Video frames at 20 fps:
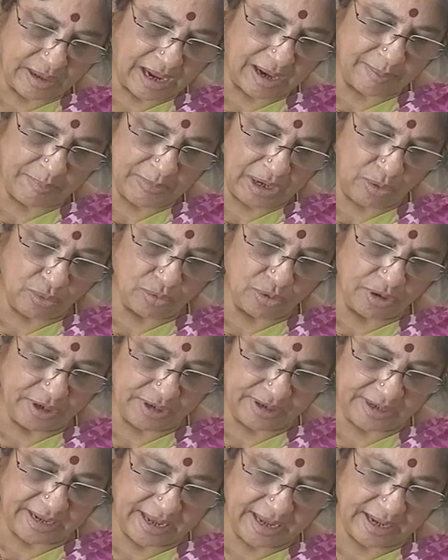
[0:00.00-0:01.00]
I'm now
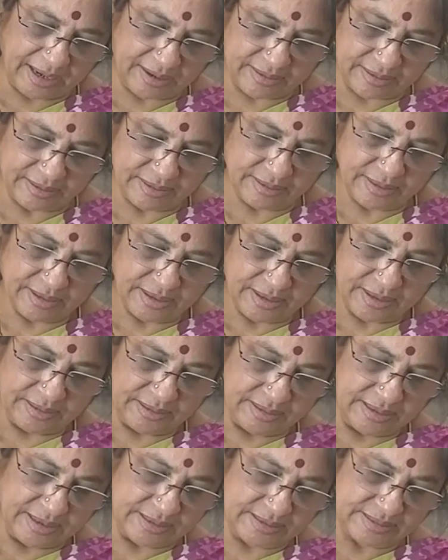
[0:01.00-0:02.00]
going to take
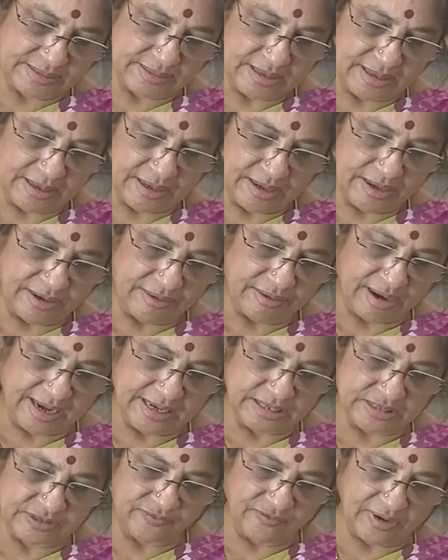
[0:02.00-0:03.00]
this
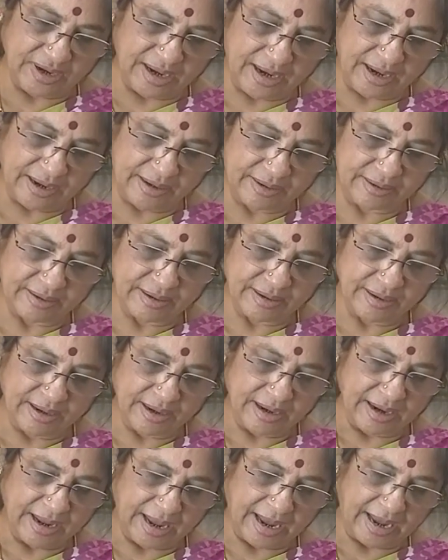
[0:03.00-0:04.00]
rice flour
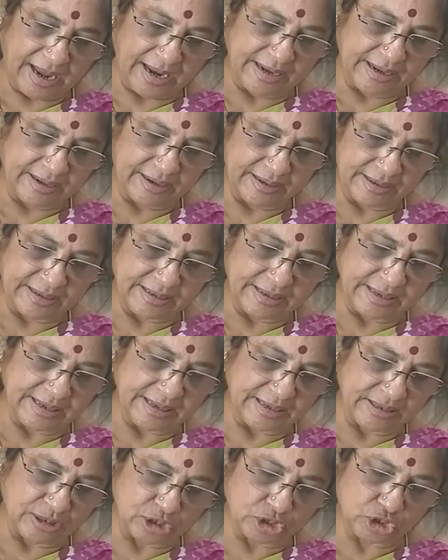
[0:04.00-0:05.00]
and
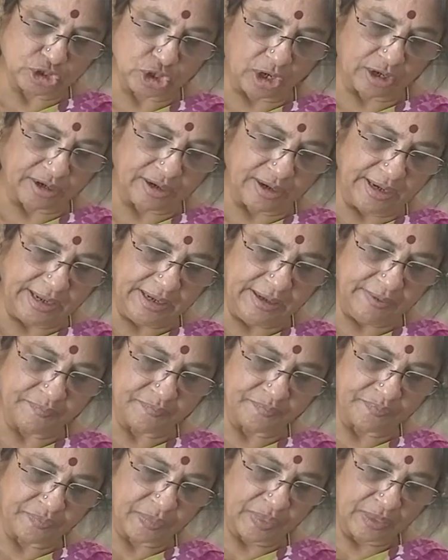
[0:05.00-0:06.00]
ghee, the
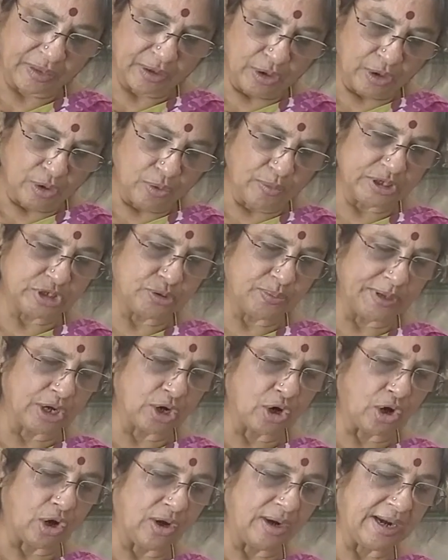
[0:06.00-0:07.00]
shortening which we
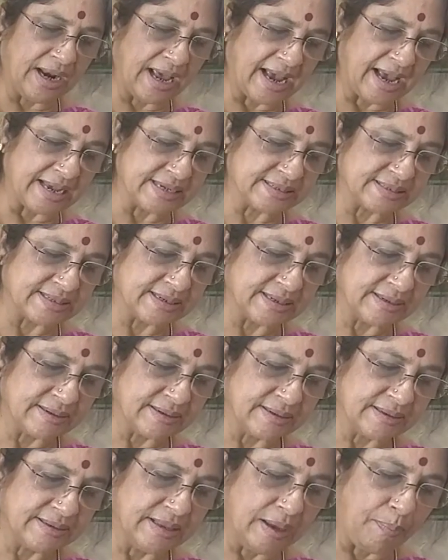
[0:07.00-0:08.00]
call as
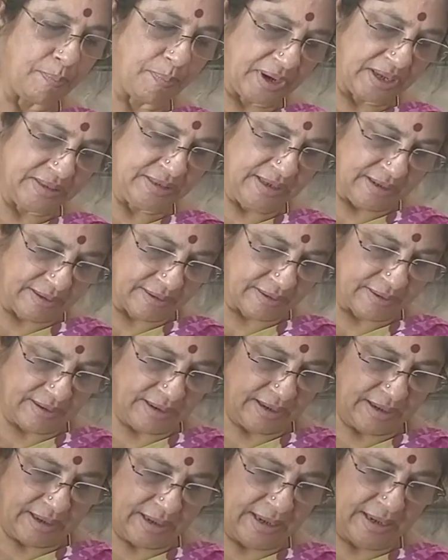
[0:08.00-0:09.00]
the padir
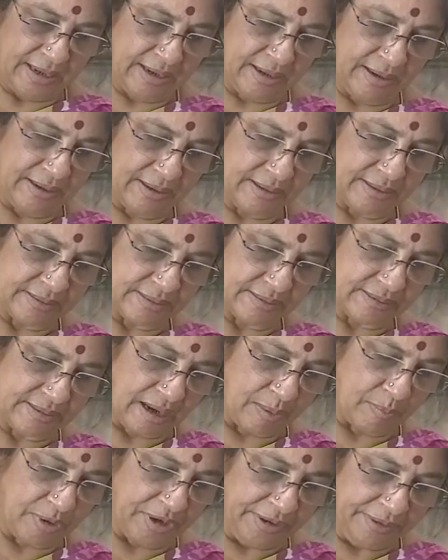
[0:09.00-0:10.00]
in
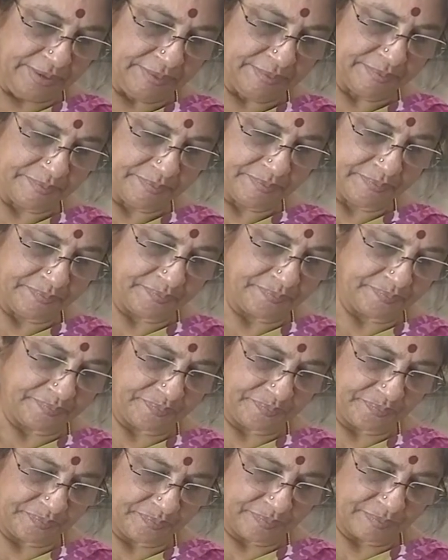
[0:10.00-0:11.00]
Tamil.
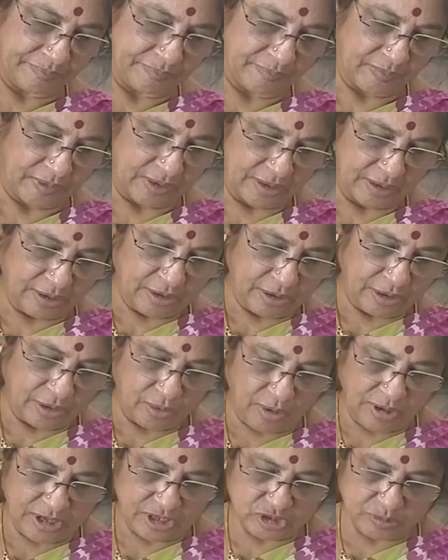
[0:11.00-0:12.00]

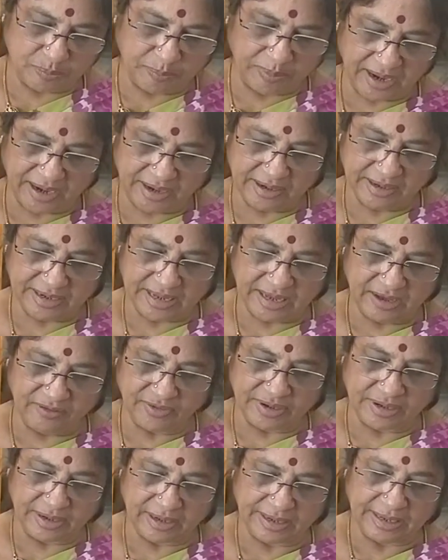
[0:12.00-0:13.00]
I'm going to spread it
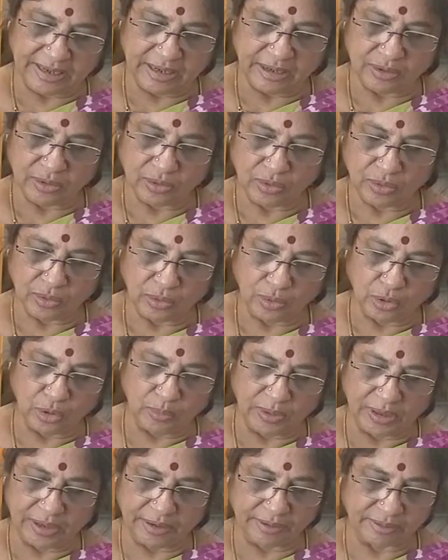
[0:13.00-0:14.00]
evenly
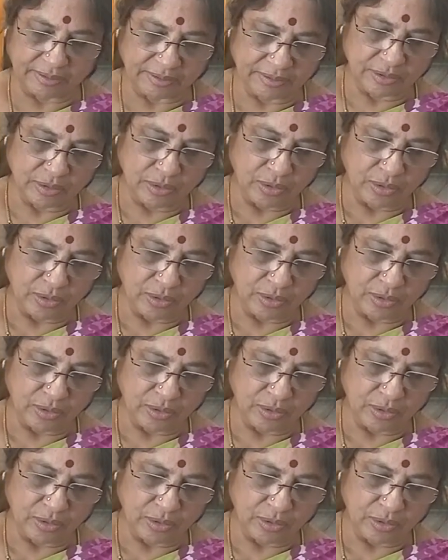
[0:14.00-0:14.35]
over